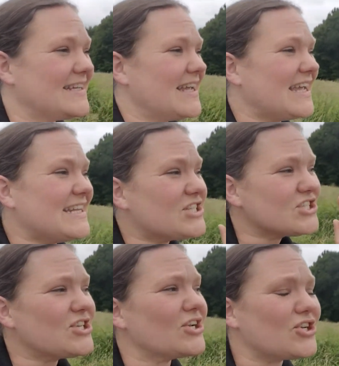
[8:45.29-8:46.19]
It is
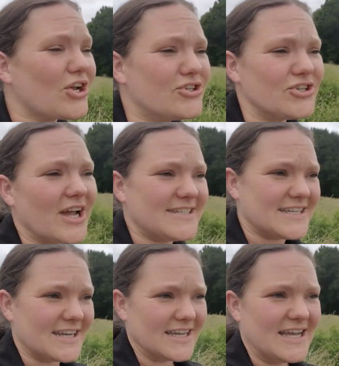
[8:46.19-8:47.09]
such a good
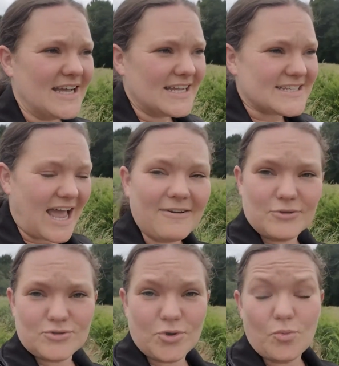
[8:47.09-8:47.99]
idea to have your
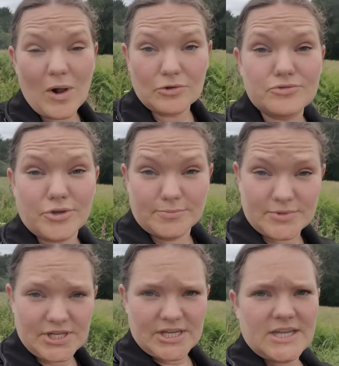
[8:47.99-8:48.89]
dog well groomed,